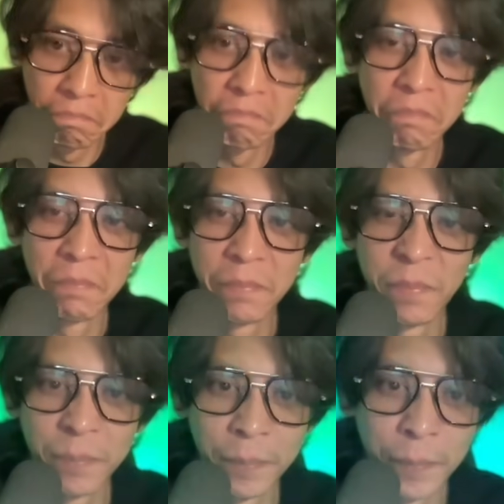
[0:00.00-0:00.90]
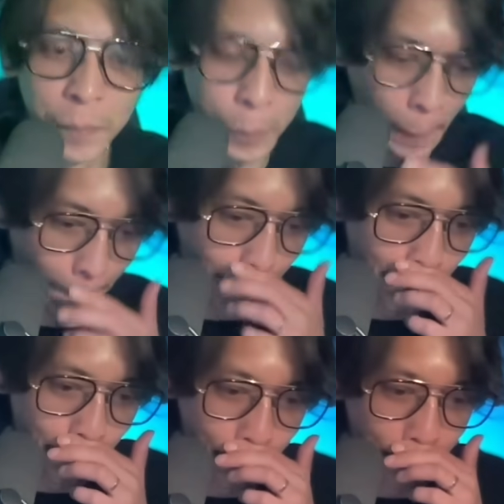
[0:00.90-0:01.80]
I think the announcement
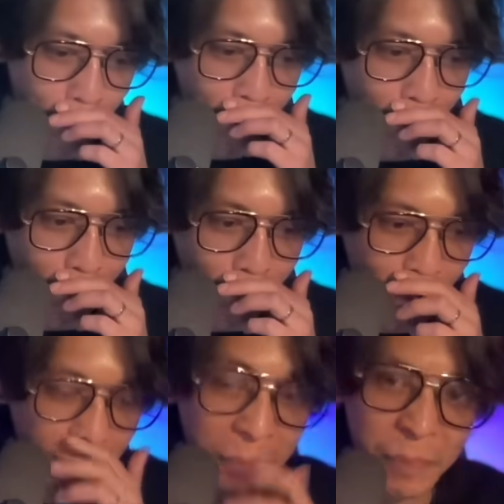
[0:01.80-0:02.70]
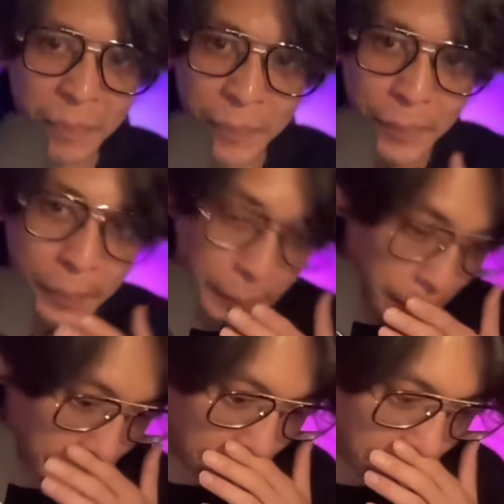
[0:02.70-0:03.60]
made was sometime in the third